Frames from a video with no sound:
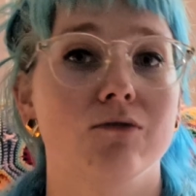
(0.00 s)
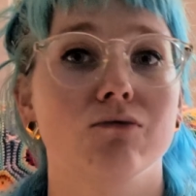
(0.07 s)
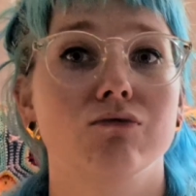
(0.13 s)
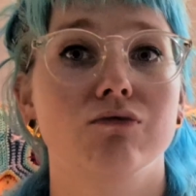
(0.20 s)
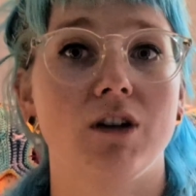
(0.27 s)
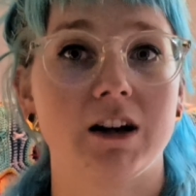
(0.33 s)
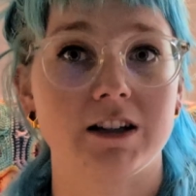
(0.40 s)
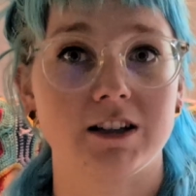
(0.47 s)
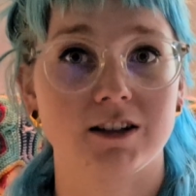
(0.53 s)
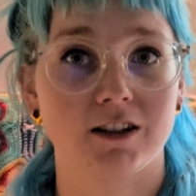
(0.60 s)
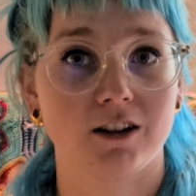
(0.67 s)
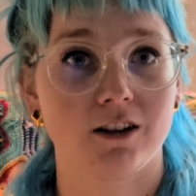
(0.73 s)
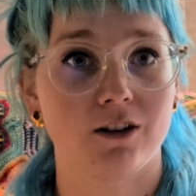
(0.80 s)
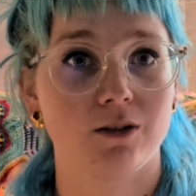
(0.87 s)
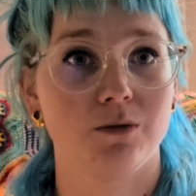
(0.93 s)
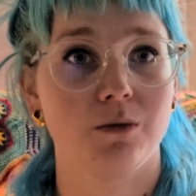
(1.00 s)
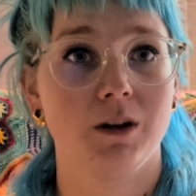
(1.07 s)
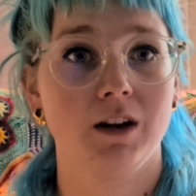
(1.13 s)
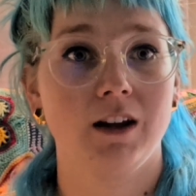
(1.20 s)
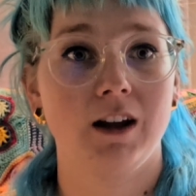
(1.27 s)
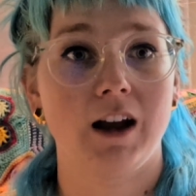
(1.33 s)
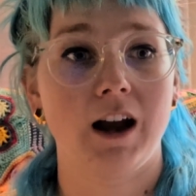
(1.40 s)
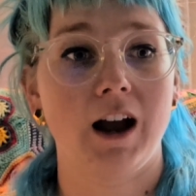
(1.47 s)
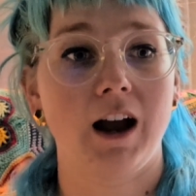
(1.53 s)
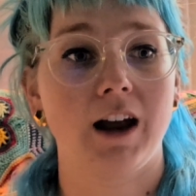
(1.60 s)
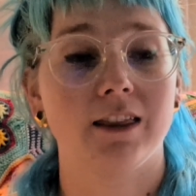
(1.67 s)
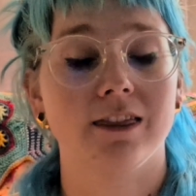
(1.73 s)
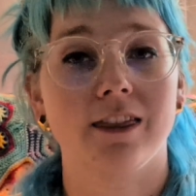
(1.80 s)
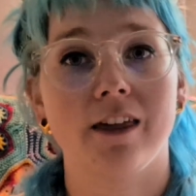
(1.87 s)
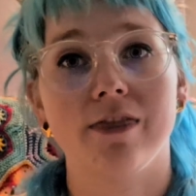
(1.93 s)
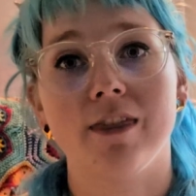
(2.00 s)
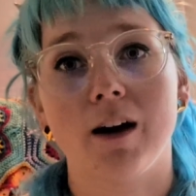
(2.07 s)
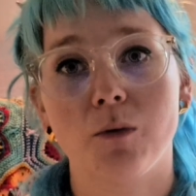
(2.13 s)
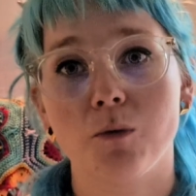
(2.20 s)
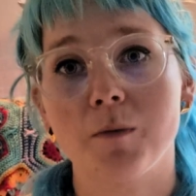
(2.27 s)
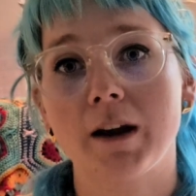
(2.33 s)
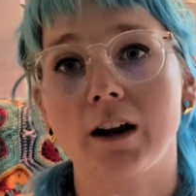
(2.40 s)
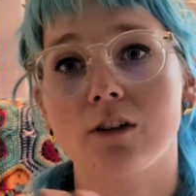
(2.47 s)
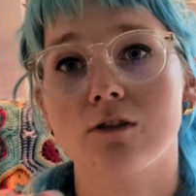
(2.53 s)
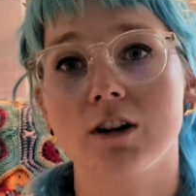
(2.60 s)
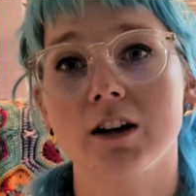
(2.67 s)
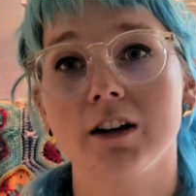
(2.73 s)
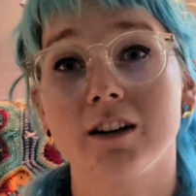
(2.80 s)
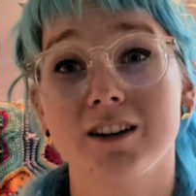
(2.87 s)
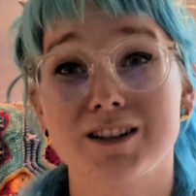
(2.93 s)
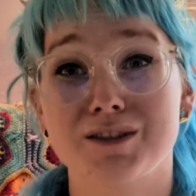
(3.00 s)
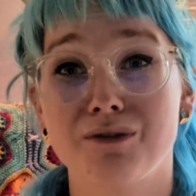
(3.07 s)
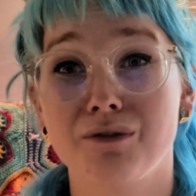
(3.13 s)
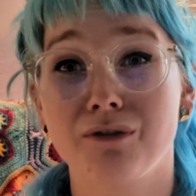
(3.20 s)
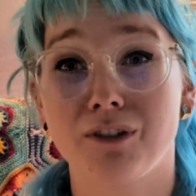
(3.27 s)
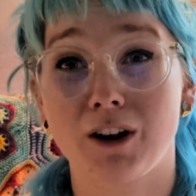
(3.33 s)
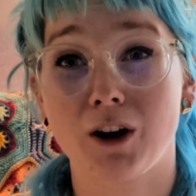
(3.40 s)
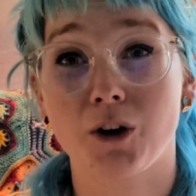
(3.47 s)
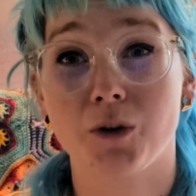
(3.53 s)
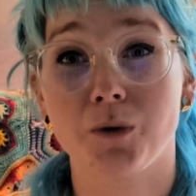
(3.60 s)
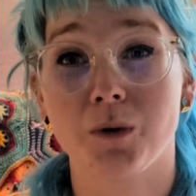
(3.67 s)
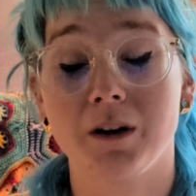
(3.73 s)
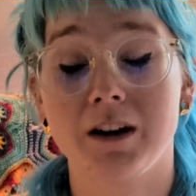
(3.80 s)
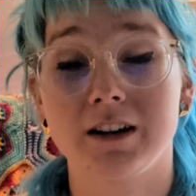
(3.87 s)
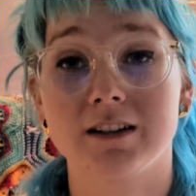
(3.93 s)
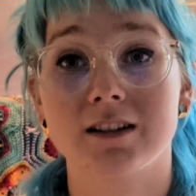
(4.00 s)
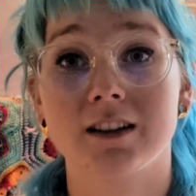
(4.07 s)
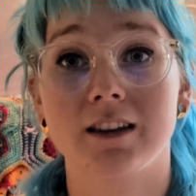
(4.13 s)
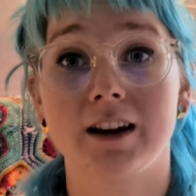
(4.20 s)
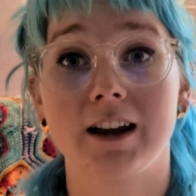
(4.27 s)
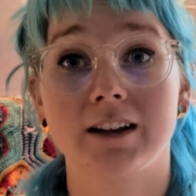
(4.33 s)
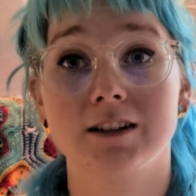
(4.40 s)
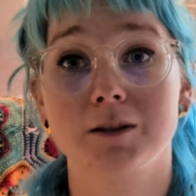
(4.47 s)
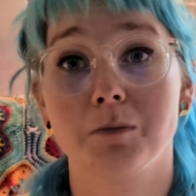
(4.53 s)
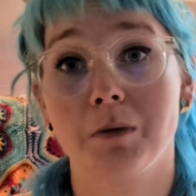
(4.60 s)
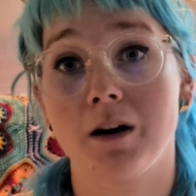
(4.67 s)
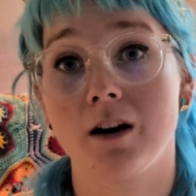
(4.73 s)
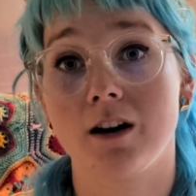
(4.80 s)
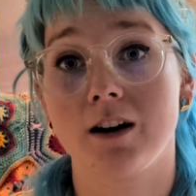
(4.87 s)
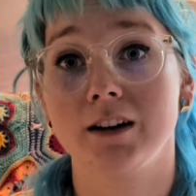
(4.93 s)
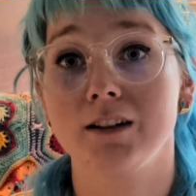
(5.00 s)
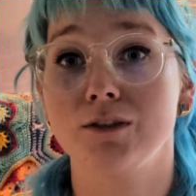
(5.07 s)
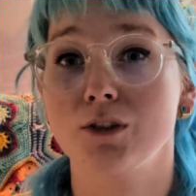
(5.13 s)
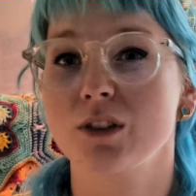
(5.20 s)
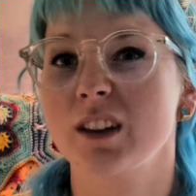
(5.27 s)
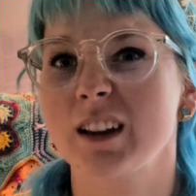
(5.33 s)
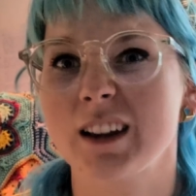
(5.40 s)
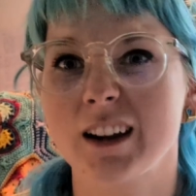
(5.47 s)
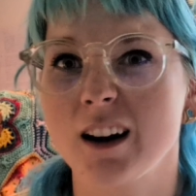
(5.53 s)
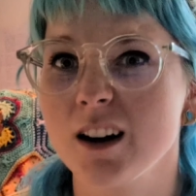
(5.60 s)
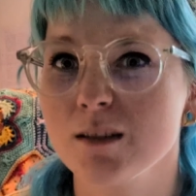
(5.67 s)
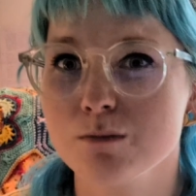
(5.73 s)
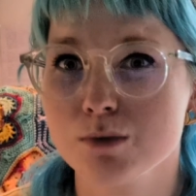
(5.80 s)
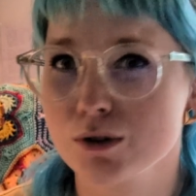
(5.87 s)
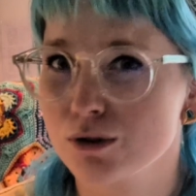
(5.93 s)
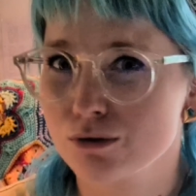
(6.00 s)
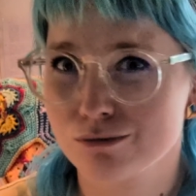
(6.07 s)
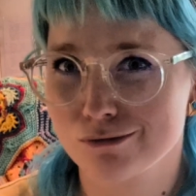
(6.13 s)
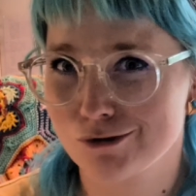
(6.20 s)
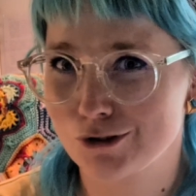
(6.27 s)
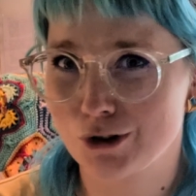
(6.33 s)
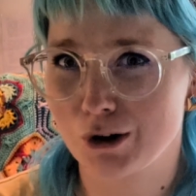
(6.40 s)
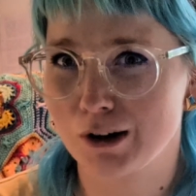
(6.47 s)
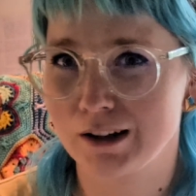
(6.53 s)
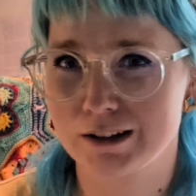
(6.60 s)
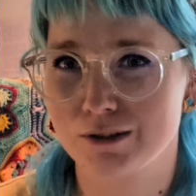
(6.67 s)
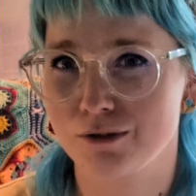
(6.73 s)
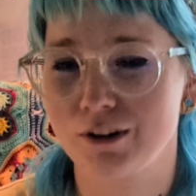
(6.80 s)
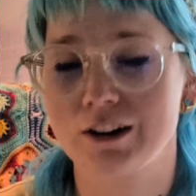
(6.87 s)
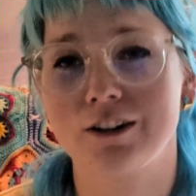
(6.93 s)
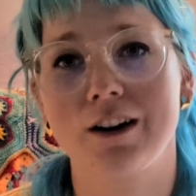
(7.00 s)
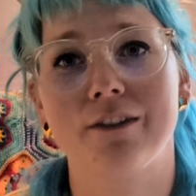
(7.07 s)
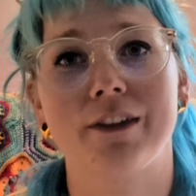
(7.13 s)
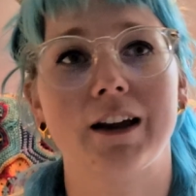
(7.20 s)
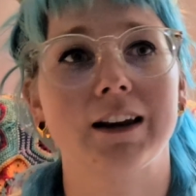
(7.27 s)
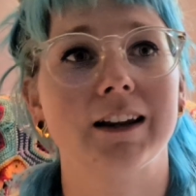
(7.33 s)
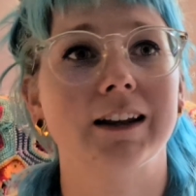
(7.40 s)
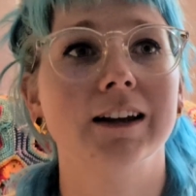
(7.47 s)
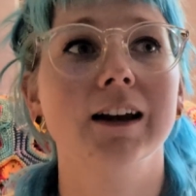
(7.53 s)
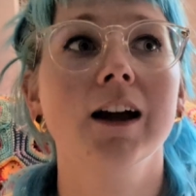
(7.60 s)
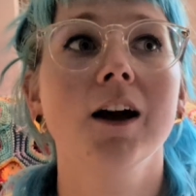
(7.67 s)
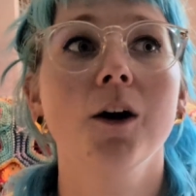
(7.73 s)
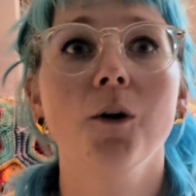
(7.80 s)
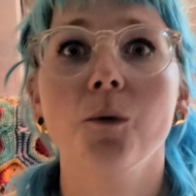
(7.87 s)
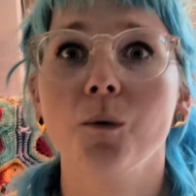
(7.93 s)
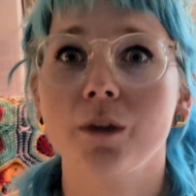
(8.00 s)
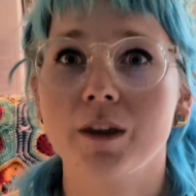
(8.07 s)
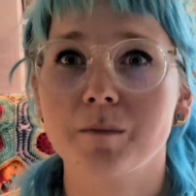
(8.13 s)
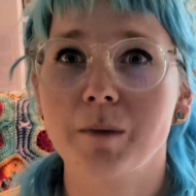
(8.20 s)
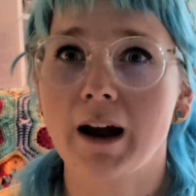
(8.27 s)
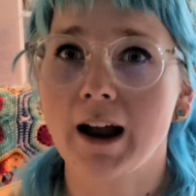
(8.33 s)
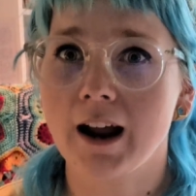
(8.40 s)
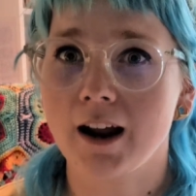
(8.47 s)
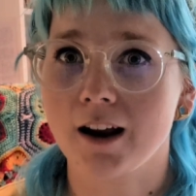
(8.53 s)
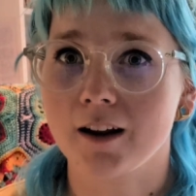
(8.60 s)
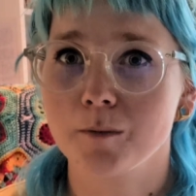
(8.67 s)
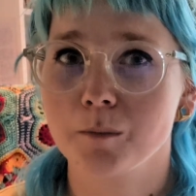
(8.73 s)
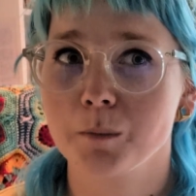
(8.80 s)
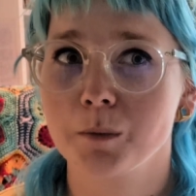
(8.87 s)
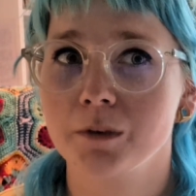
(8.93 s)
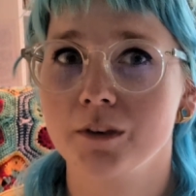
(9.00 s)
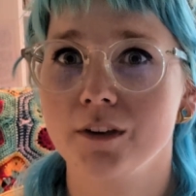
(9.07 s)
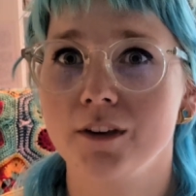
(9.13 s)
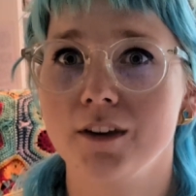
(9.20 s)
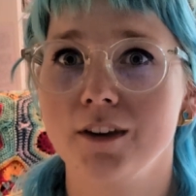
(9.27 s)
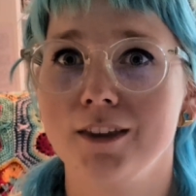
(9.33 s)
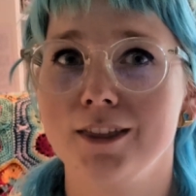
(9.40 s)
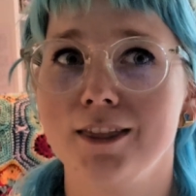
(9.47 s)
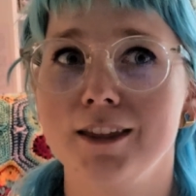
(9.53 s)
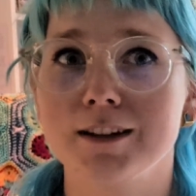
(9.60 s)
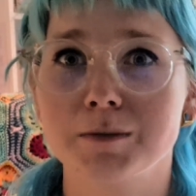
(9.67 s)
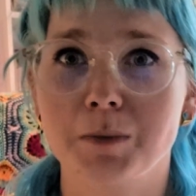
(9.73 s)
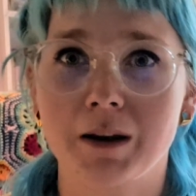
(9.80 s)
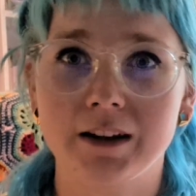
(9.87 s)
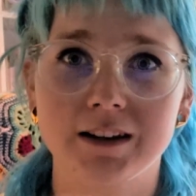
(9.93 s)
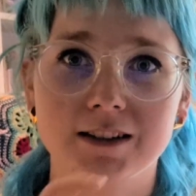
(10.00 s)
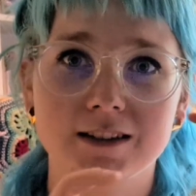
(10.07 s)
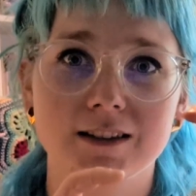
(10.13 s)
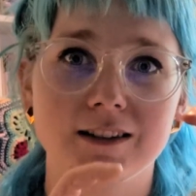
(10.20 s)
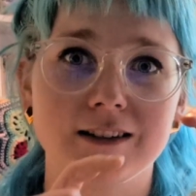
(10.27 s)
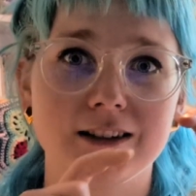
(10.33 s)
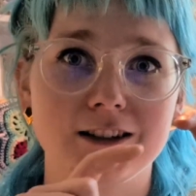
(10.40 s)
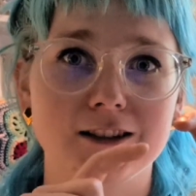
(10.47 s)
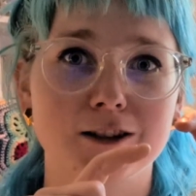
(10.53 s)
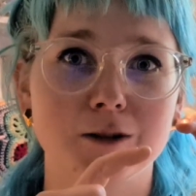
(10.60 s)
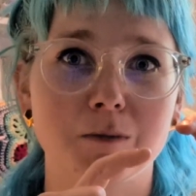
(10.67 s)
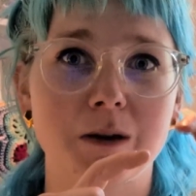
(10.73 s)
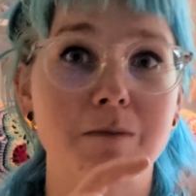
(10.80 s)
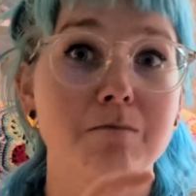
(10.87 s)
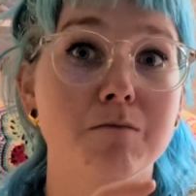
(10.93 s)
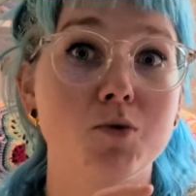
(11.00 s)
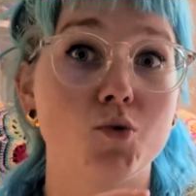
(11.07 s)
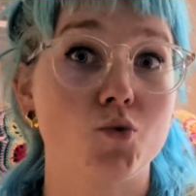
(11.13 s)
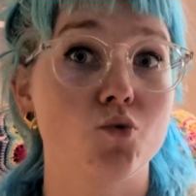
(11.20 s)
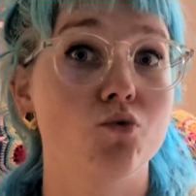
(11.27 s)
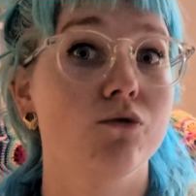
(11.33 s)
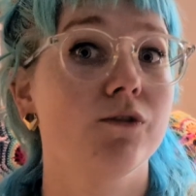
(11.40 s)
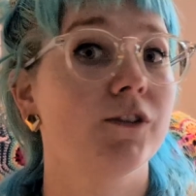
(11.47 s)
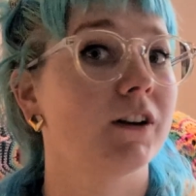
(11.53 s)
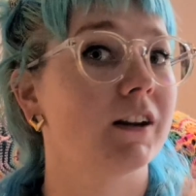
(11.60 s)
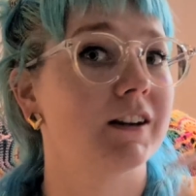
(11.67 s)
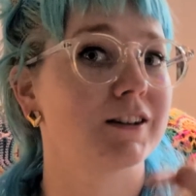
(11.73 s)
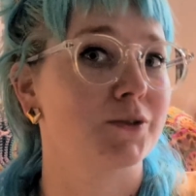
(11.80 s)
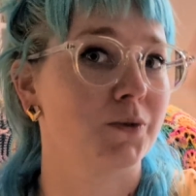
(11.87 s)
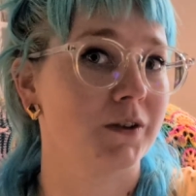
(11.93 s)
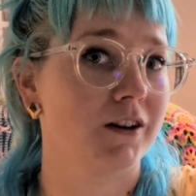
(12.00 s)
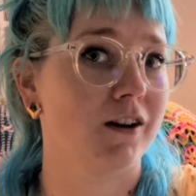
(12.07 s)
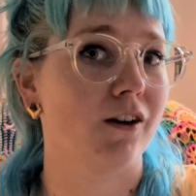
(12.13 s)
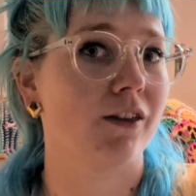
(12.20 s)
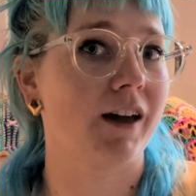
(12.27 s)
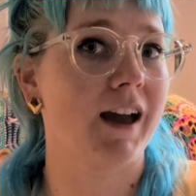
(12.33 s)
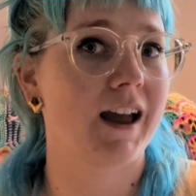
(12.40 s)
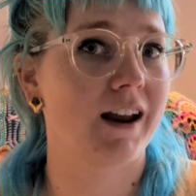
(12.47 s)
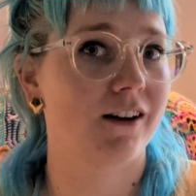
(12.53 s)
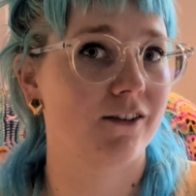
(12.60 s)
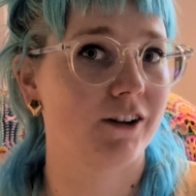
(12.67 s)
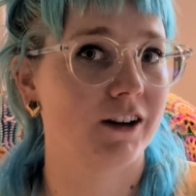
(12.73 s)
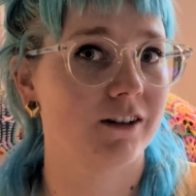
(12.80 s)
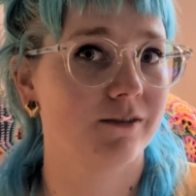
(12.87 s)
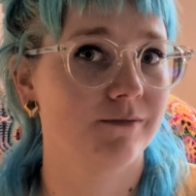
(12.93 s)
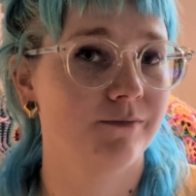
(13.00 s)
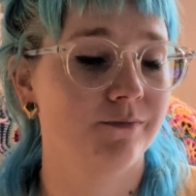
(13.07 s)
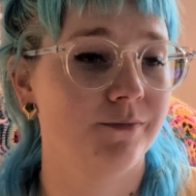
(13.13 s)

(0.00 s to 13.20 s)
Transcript: ready to go, and then that will make a really nice flow into the next part. And if you're thinking, I'm struggling to figure out that link, well then perhaps this piece needs to be moved into another area.